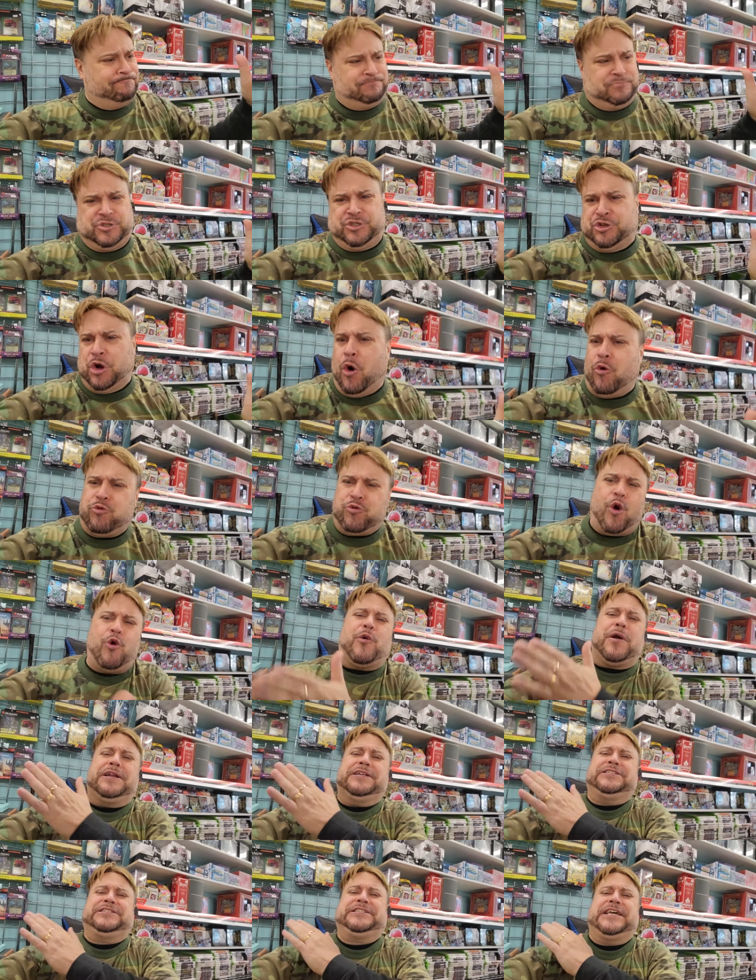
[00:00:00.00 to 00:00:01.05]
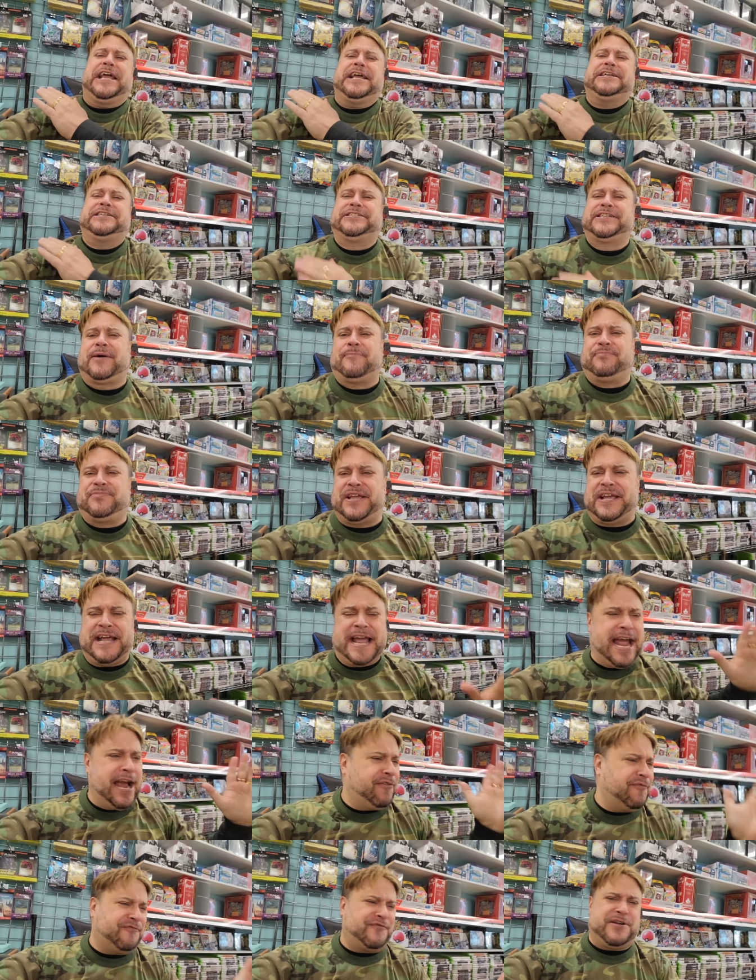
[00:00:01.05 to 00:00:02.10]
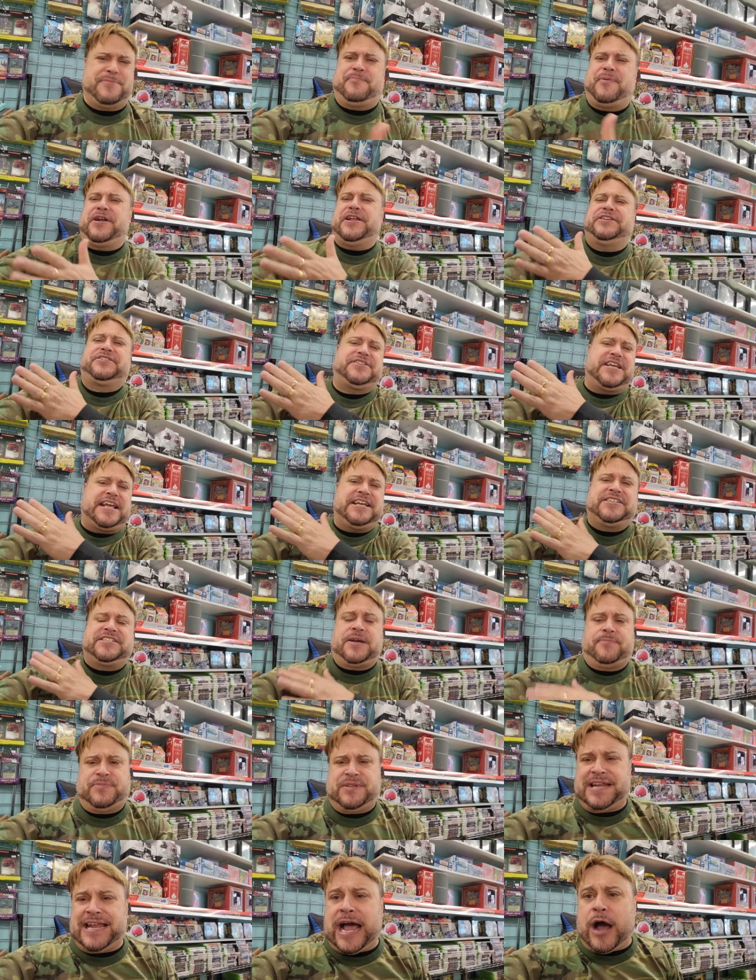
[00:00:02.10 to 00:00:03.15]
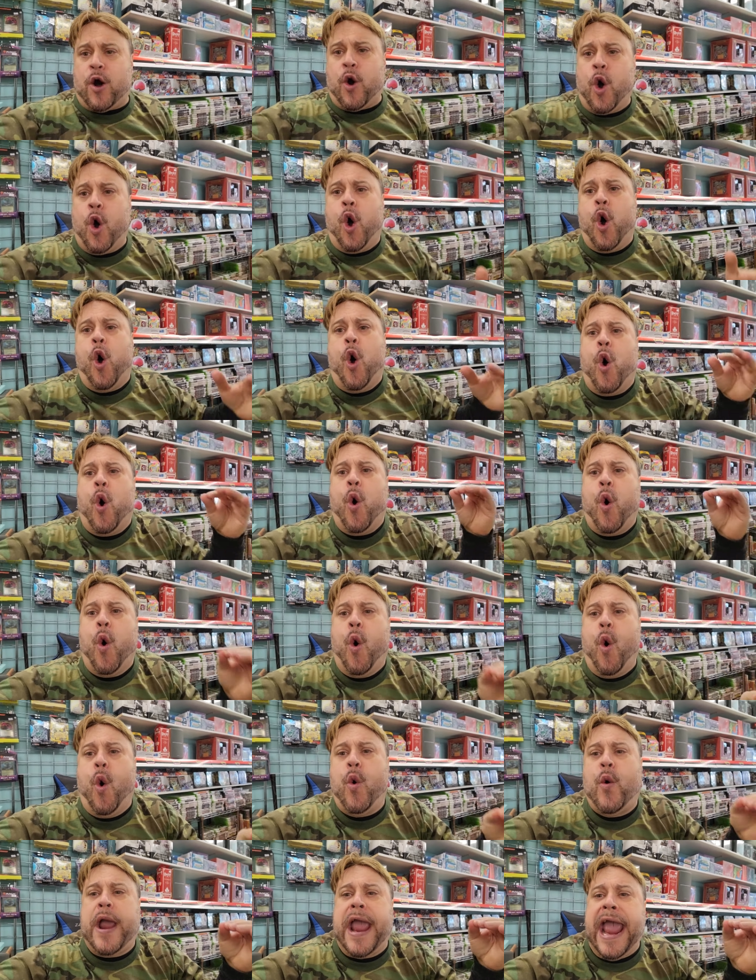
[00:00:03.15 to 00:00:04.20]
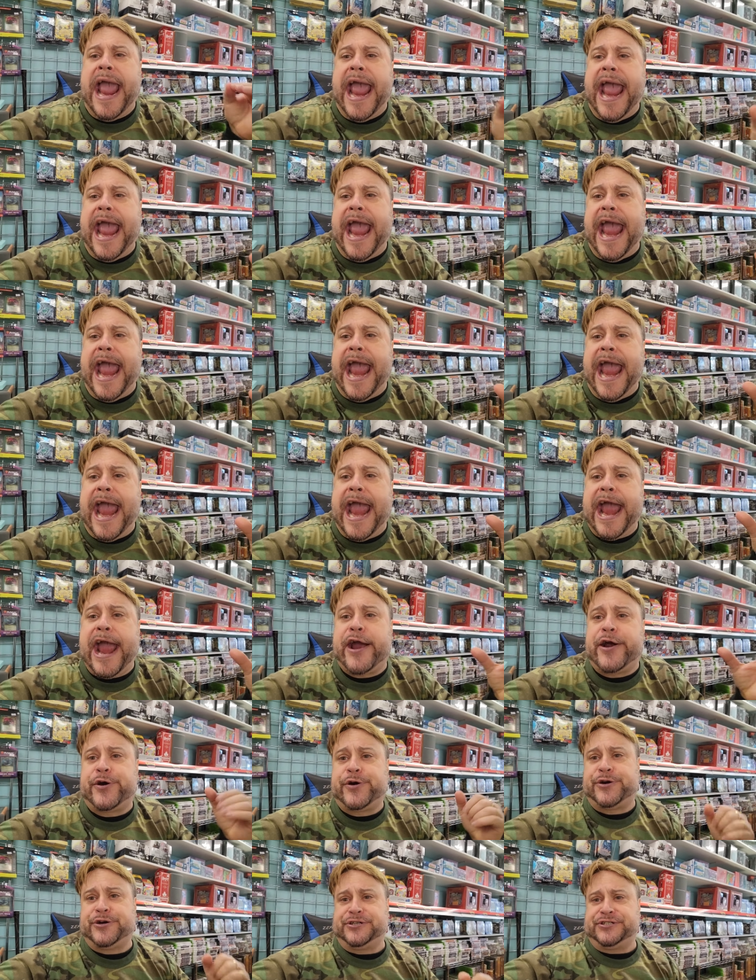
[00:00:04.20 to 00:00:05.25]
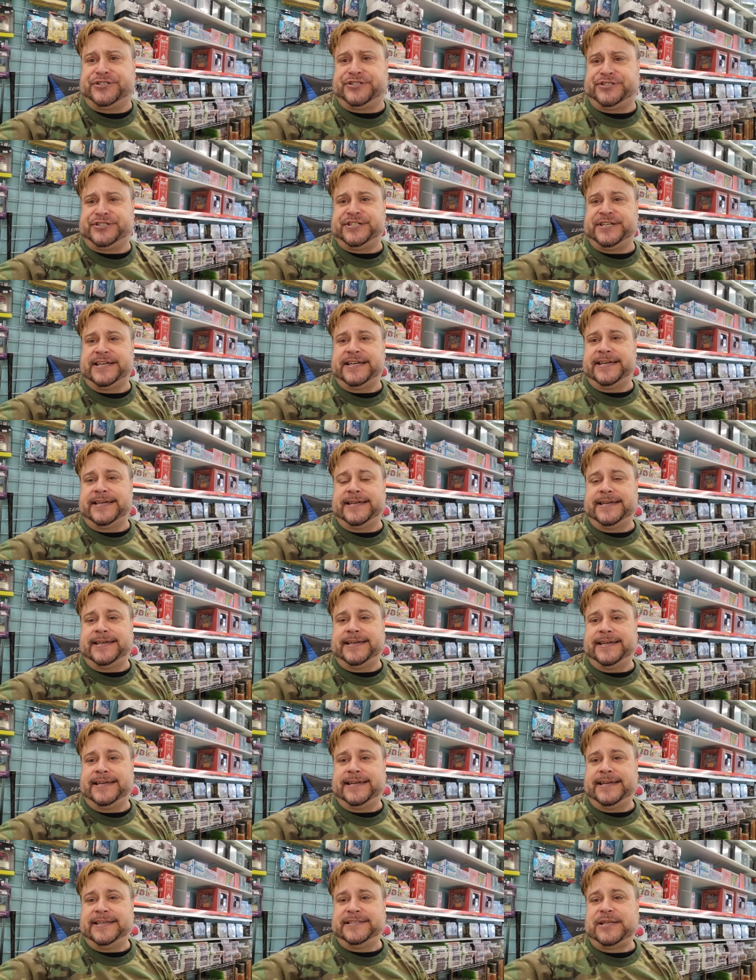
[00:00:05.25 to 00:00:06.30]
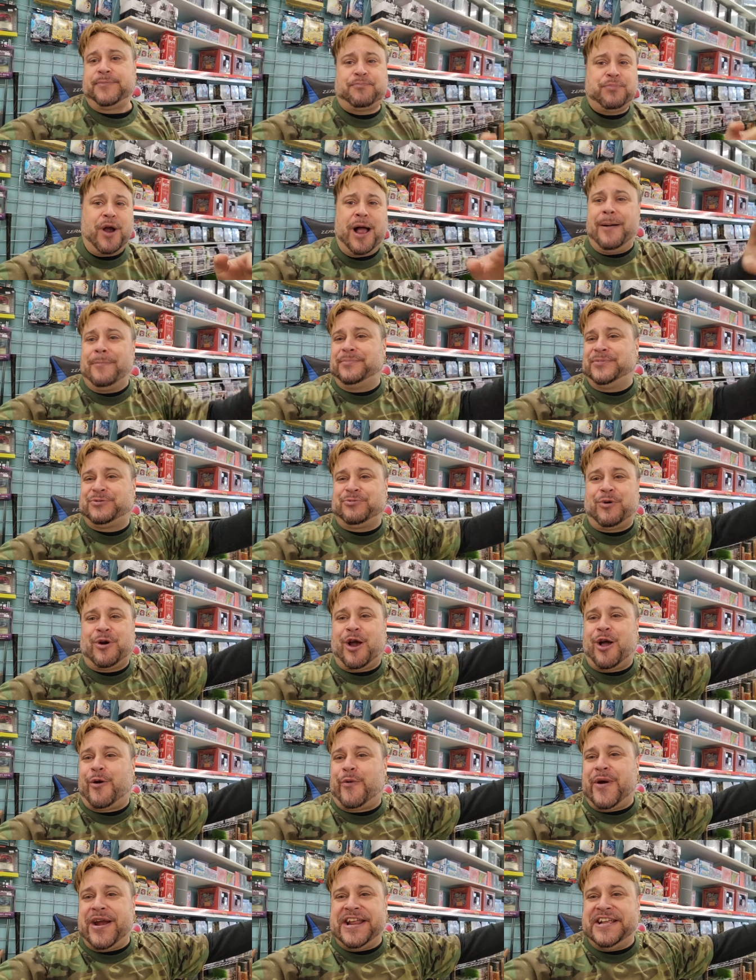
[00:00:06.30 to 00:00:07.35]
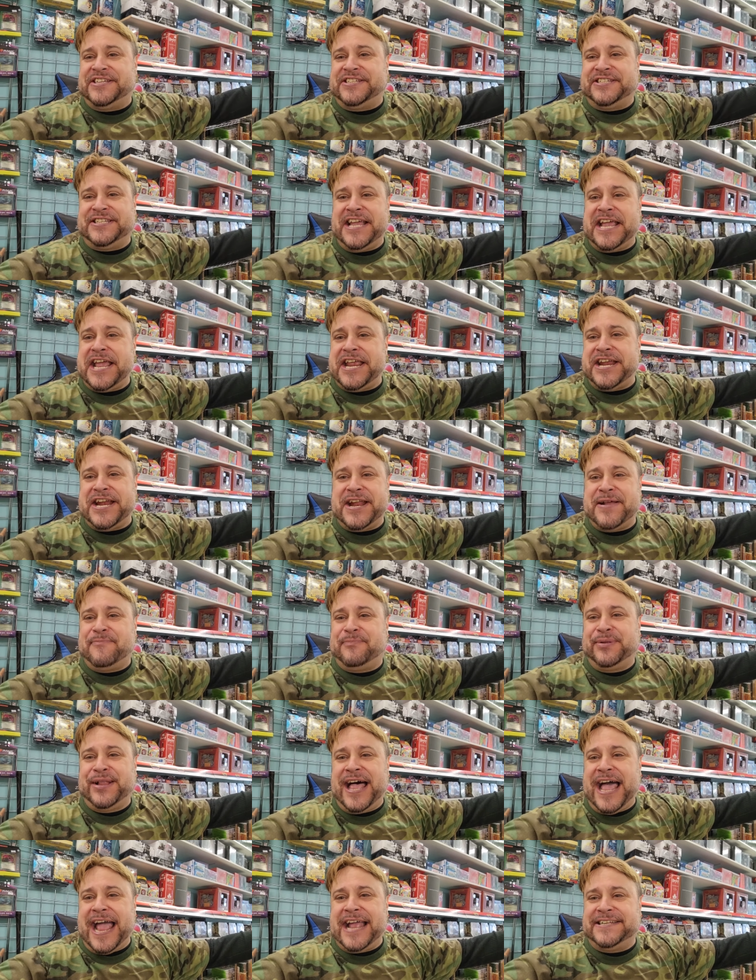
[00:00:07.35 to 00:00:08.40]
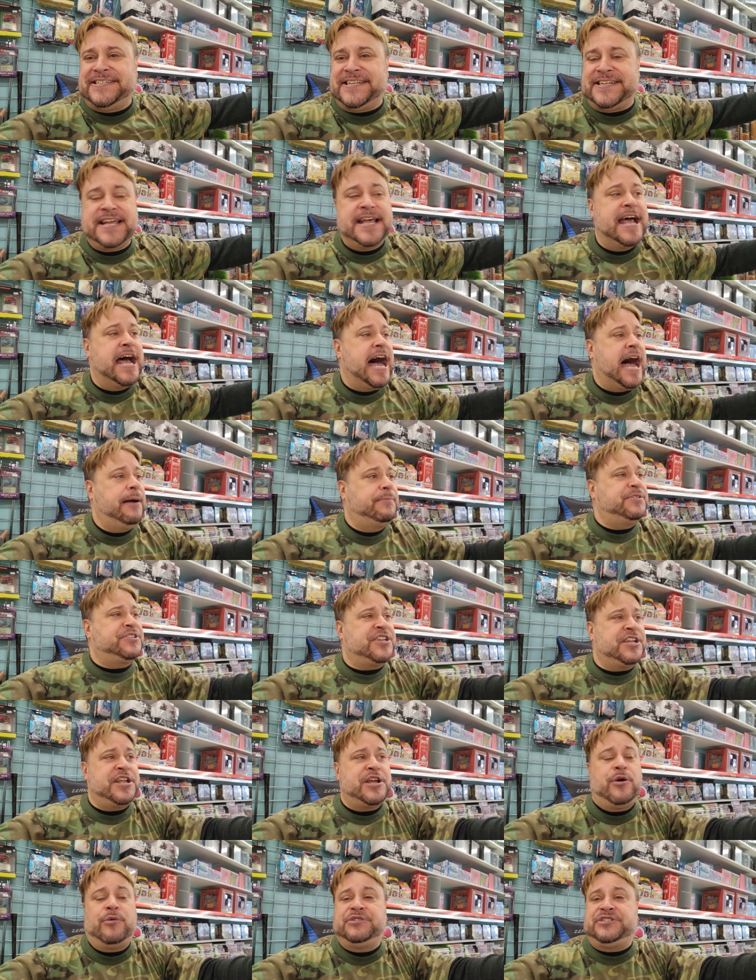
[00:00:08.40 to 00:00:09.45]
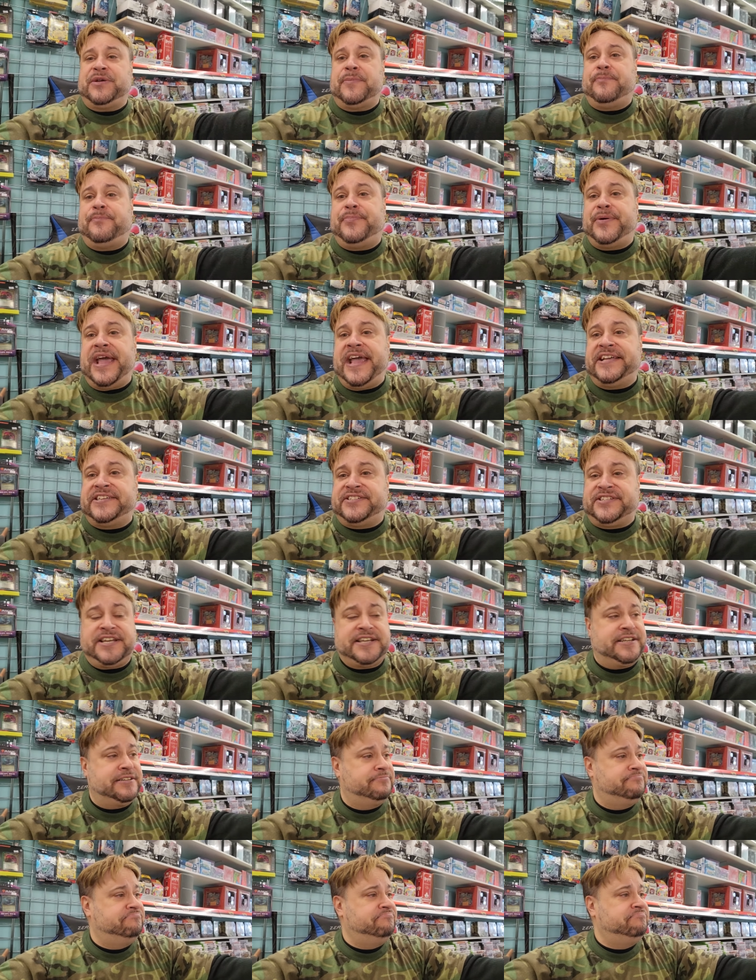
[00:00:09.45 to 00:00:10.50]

Joe Rogan saying something. Everybody's saying something now. Who cares? The problems were already seeded and planted. I'm just going to go into basic,